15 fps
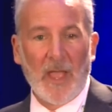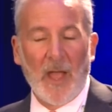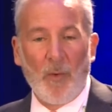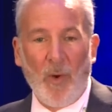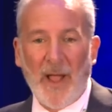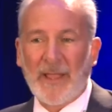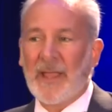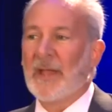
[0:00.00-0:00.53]

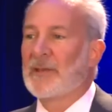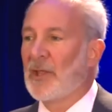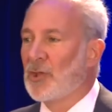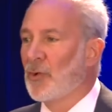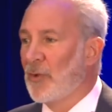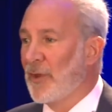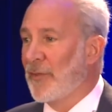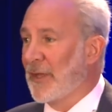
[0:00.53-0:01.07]
And why can't they
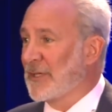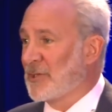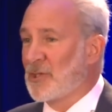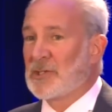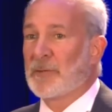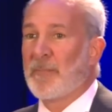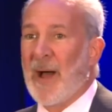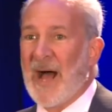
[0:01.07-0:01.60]
do anything? Because
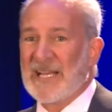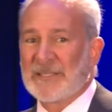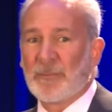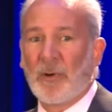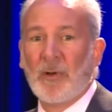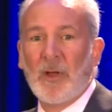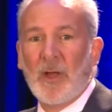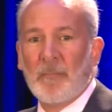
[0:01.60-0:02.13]
it's
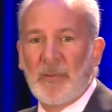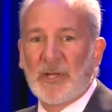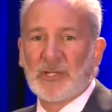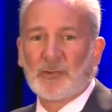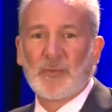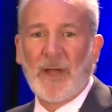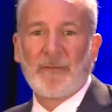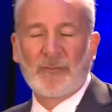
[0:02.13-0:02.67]
impossible.
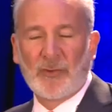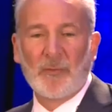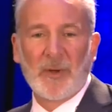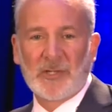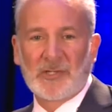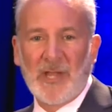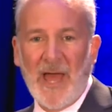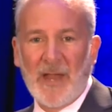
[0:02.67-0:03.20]
Because we have too
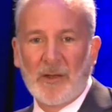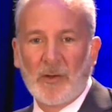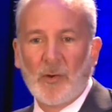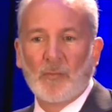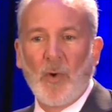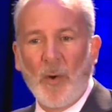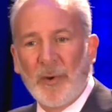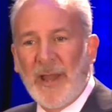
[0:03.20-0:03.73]
much
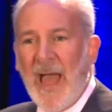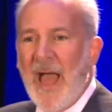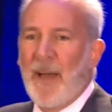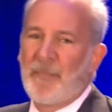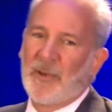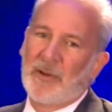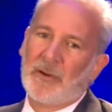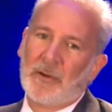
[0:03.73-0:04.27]
debt. What would
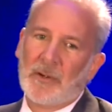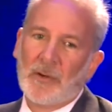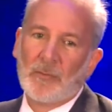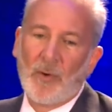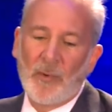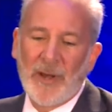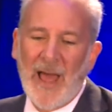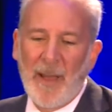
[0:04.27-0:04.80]
happen?
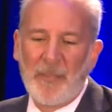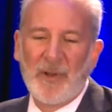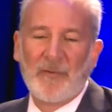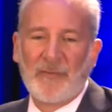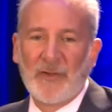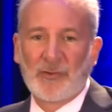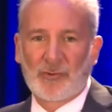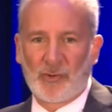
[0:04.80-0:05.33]
What would happen
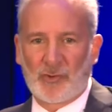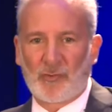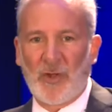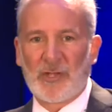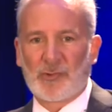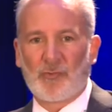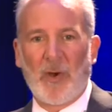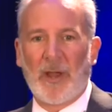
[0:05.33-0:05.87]
if interest
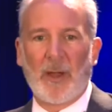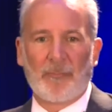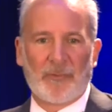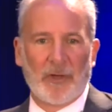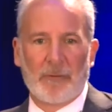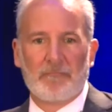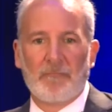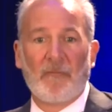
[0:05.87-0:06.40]
rates went up
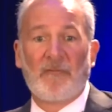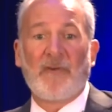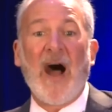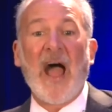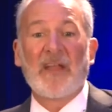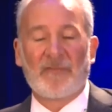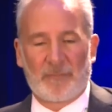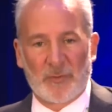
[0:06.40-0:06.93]
to
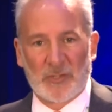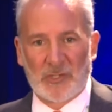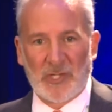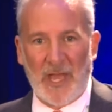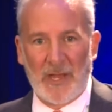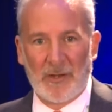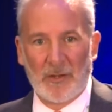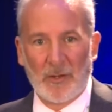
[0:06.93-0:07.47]

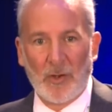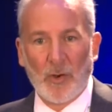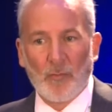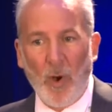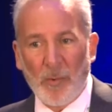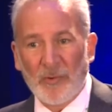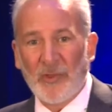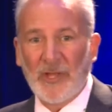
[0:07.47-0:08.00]
5%?
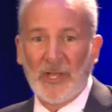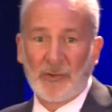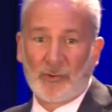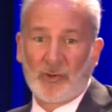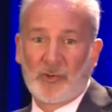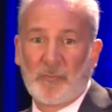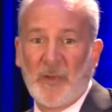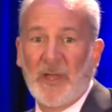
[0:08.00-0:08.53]
What would the
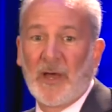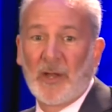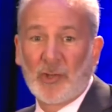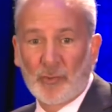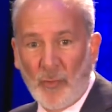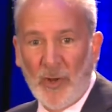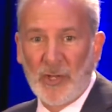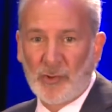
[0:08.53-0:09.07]
interest be on a
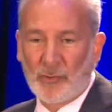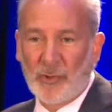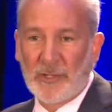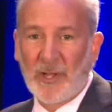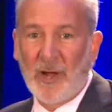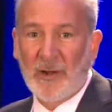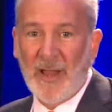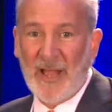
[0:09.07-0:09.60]
$20
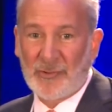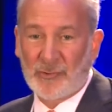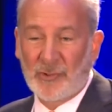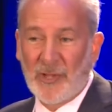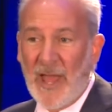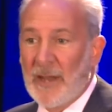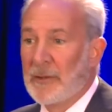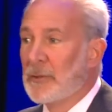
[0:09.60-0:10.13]
trillion
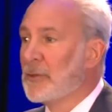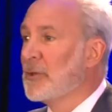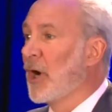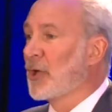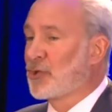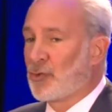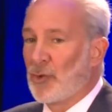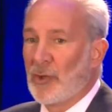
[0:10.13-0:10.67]
national debt?
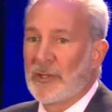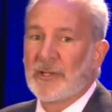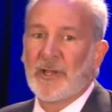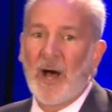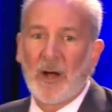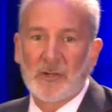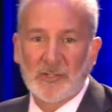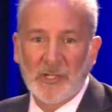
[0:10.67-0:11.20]
A trillion
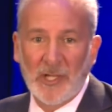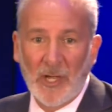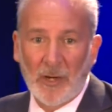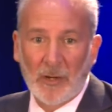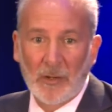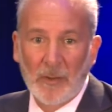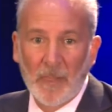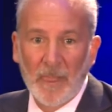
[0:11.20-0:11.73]
dollars a
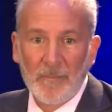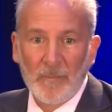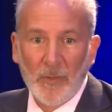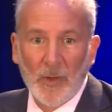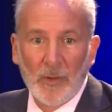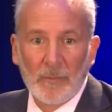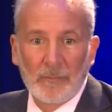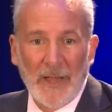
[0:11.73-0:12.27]
year.
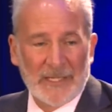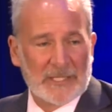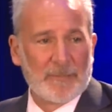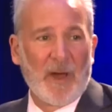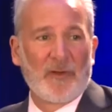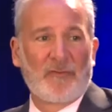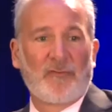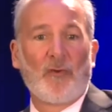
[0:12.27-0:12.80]
That's
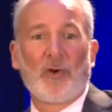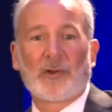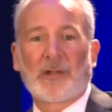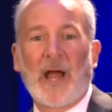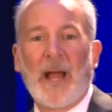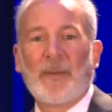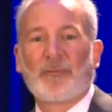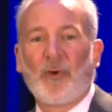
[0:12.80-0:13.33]
about four
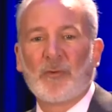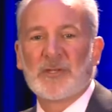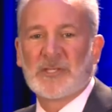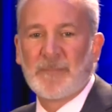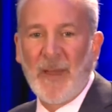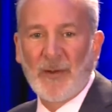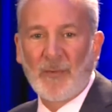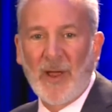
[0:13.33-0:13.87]
times what we
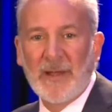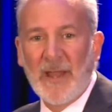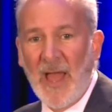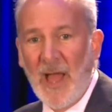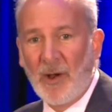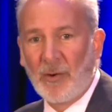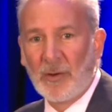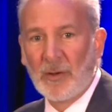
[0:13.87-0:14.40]
spend right
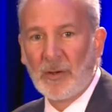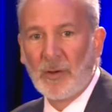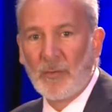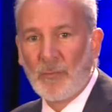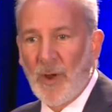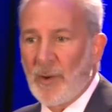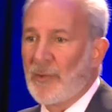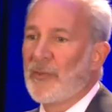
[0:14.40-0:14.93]
now.
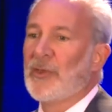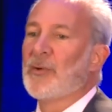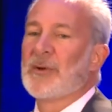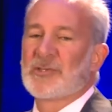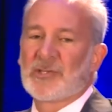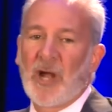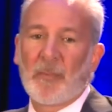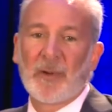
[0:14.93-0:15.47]
Where would the
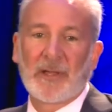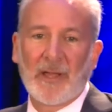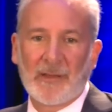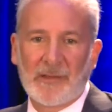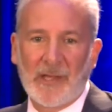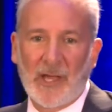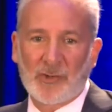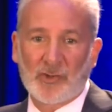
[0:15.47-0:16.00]
U.S. government
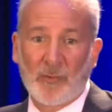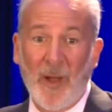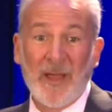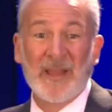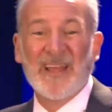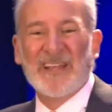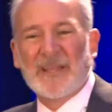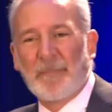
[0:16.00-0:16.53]
get the extra
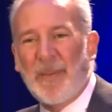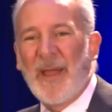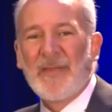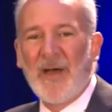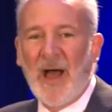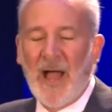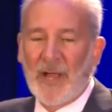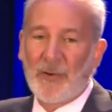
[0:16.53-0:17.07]
money to pay
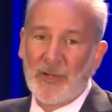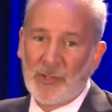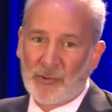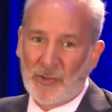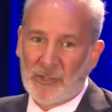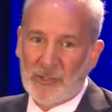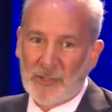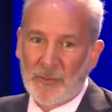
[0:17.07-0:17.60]
the higher
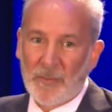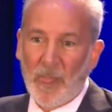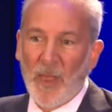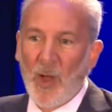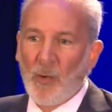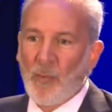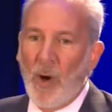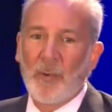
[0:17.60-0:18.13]
interest?
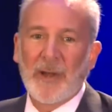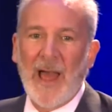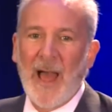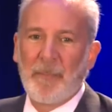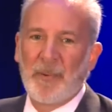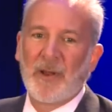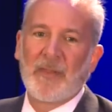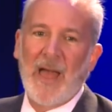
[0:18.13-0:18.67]
What would
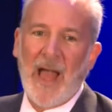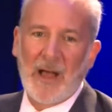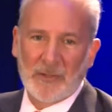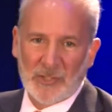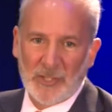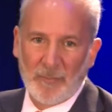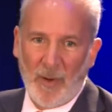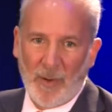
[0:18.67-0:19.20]
happen to the
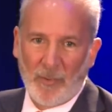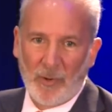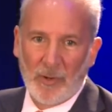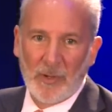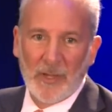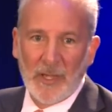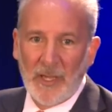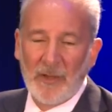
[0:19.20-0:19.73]
housing
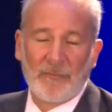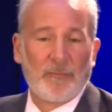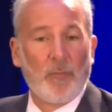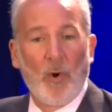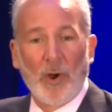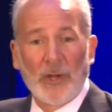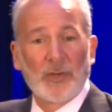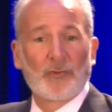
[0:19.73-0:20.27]
bubble if
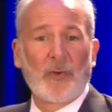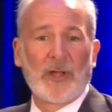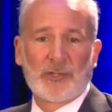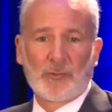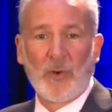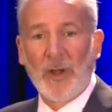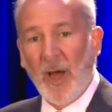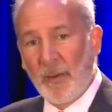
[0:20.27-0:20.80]
mortgage
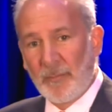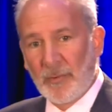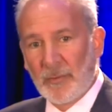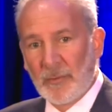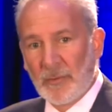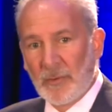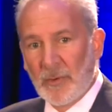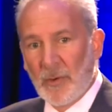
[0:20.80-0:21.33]
rates went up?
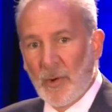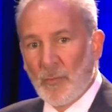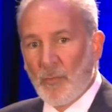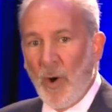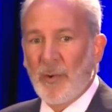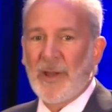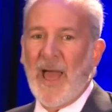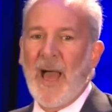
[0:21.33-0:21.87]

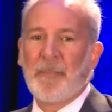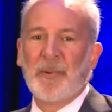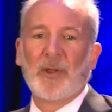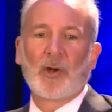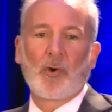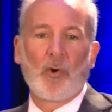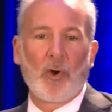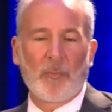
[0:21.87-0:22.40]
What would happen
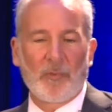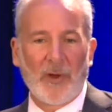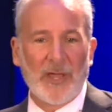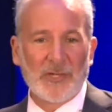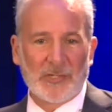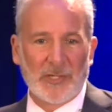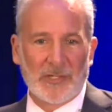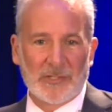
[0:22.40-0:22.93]
to
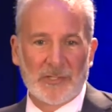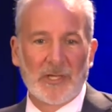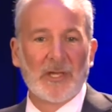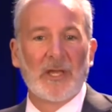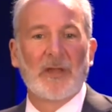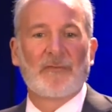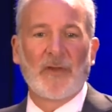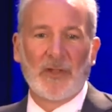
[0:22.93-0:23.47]
corporations
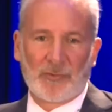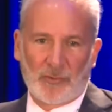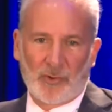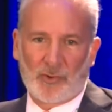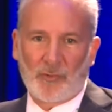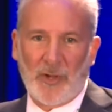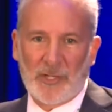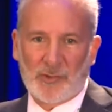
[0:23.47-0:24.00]
if
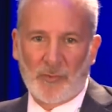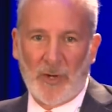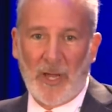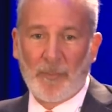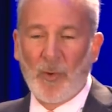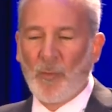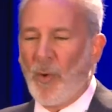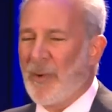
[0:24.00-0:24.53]
interest rates went
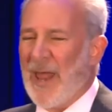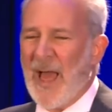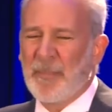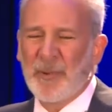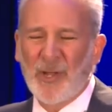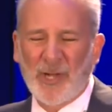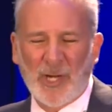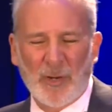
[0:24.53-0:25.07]
up? What would
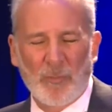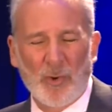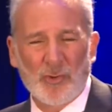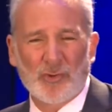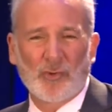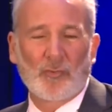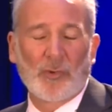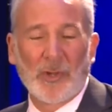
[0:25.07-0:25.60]
happen to
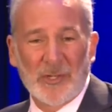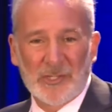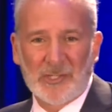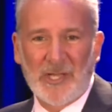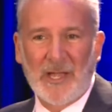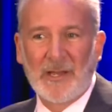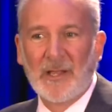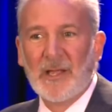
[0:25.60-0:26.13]
commercial real
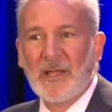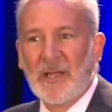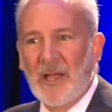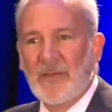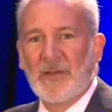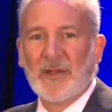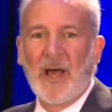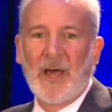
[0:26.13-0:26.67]
estate
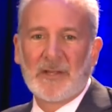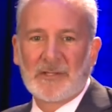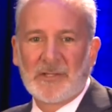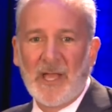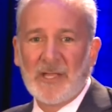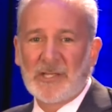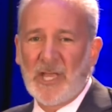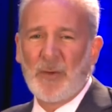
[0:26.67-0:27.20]
in the United
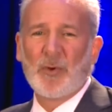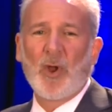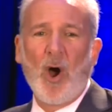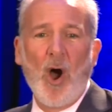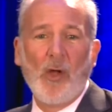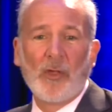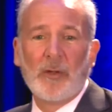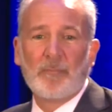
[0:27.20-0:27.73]
States? It would
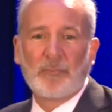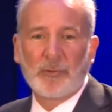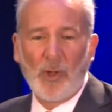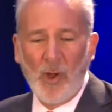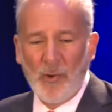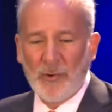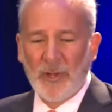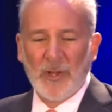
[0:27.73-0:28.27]
all
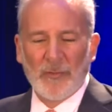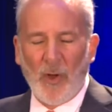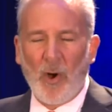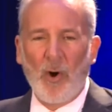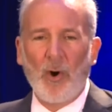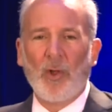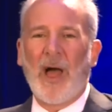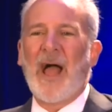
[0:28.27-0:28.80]
implode. The
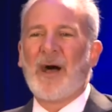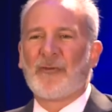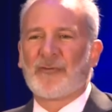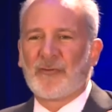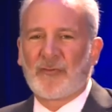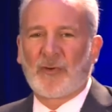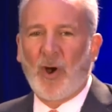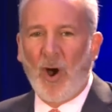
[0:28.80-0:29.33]
whole
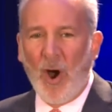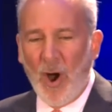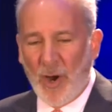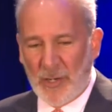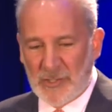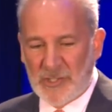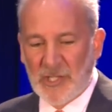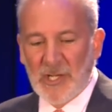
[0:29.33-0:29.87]
house of
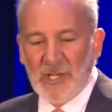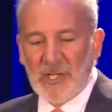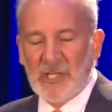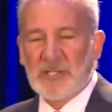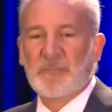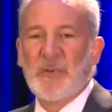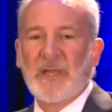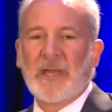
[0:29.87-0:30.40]
cards
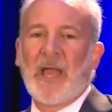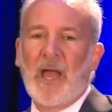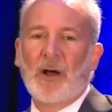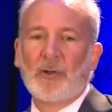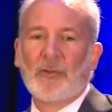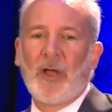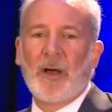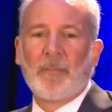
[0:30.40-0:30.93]
is being
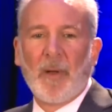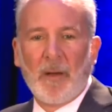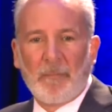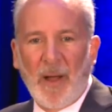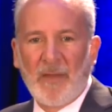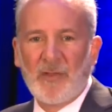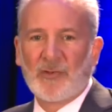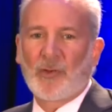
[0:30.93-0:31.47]
held up
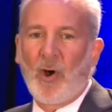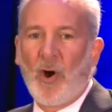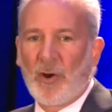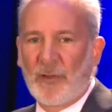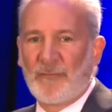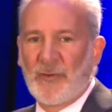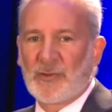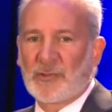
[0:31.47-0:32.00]
by these
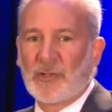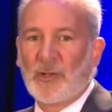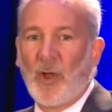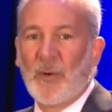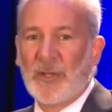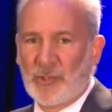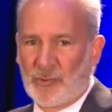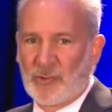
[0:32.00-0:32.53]
artificially
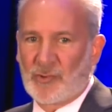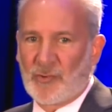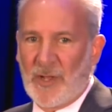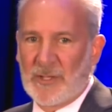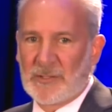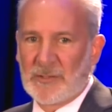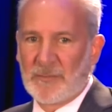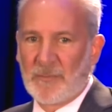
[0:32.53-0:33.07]
low interest
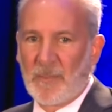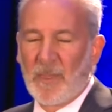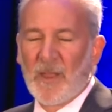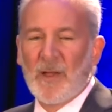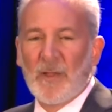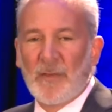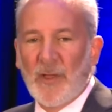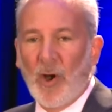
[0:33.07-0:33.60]
rates.
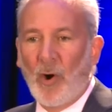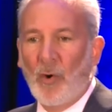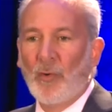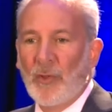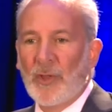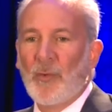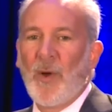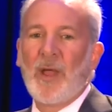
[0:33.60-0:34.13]
The
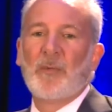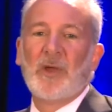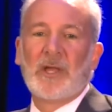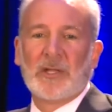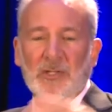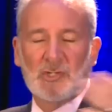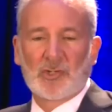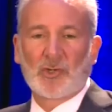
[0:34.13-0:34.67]
only way we
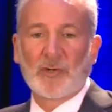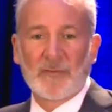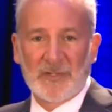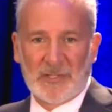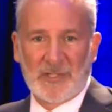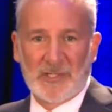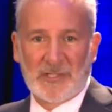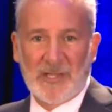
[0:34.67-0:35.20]
can
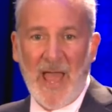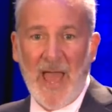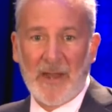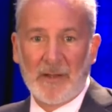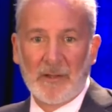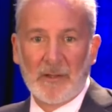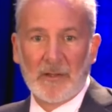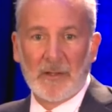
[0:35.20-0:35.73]
service this
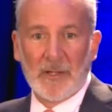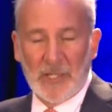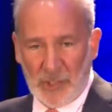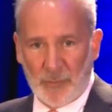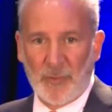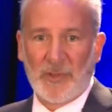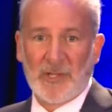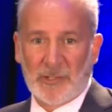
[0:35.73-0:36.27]
debt
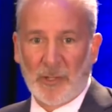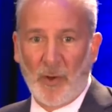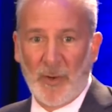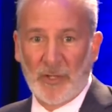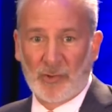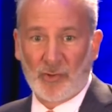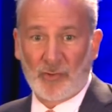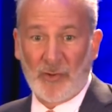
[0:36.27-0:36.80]
is with these low
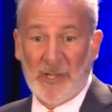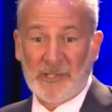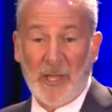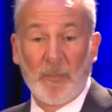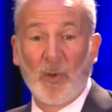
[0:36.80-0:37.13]
interest rates.